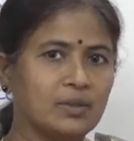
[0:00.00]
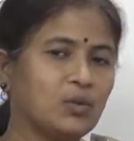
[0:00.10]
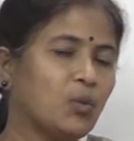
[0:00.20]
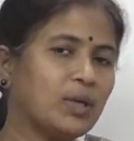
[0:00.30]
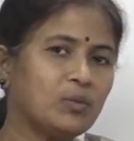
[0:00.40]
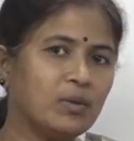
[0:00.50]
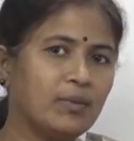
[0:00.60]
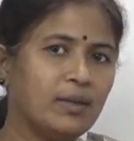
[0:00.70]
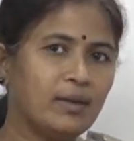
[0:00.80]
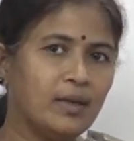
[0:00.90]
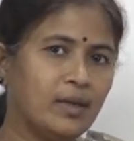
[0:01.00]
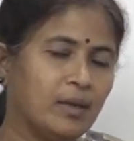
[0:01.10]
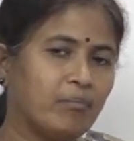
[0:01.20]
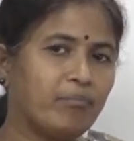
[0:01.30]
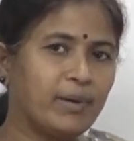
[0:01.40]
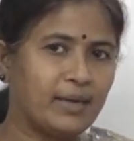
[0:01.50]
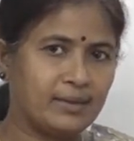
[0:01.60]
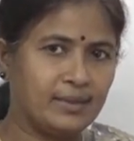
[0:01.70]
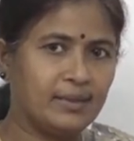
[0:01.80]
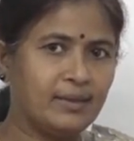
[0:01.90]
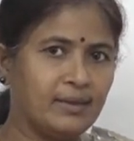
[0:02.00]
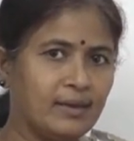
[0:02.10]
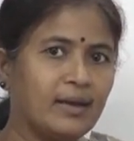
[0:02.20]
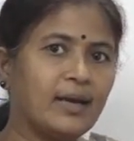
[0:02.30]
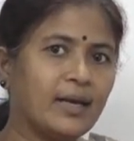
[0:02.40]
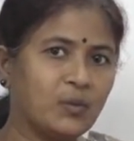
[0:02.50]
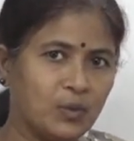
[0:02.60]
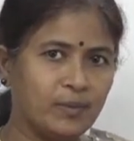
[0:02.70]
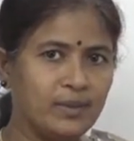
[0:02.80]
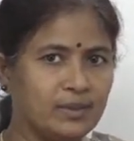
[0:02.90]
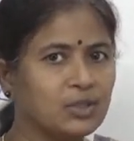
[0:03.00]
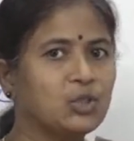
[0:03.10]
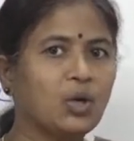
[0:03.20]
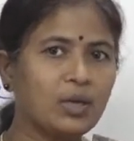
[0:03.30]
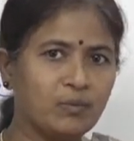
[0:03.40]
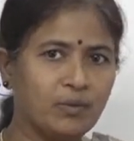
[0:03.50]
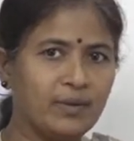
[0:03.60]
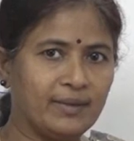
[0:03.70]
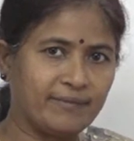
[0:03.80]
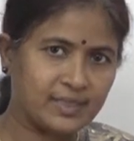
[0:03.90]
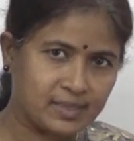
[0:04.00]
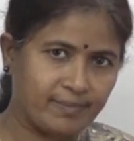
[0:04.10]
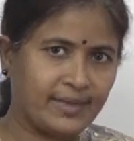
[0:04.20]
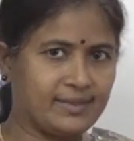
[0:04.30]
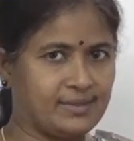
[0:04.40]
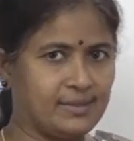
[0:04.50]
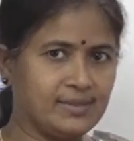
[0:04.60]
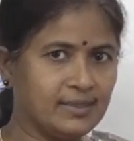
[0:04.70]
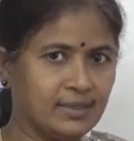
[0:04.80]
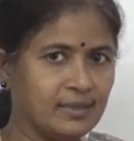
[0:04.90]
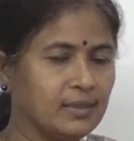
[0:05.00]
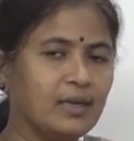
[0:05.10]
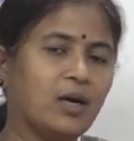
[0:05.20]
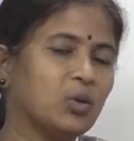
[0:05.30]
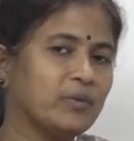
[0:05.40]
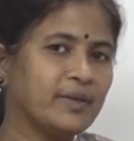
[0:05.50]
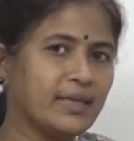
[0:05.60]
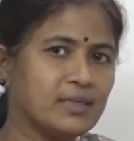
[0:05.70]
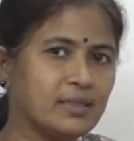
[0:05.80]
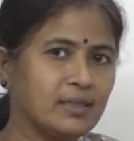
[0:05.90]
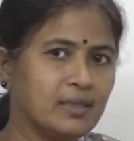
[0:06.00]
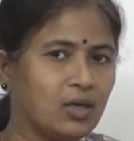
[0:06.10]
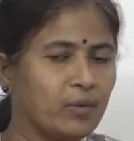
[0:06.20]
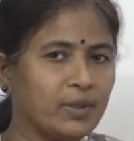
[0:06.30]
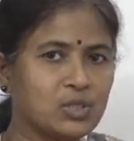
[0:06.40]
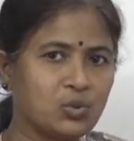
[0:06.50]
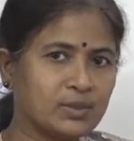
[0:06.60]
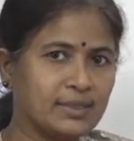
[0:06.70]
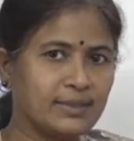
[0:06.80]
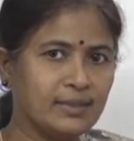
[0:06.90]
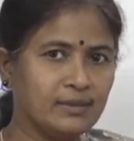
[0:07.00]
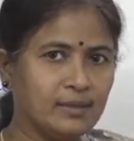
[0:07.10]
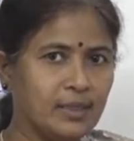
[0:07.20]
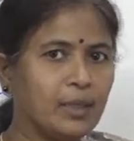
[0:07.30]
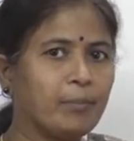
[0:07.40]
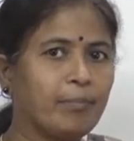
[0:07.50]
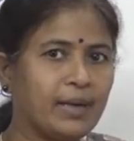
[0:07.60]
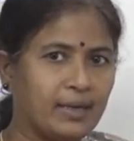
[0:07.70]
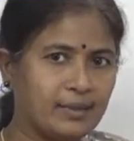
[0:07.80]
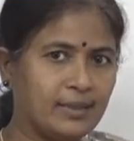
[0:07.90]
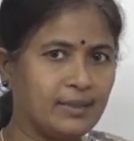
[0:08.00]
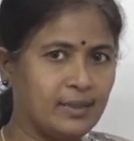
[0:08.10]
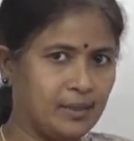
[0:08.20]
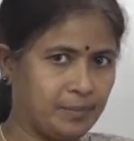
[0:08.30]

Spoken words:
What vowel? Parallel. A vowel. Dot vowel. First place. Isn't it? How do we write? How many strokes are there? Parallel.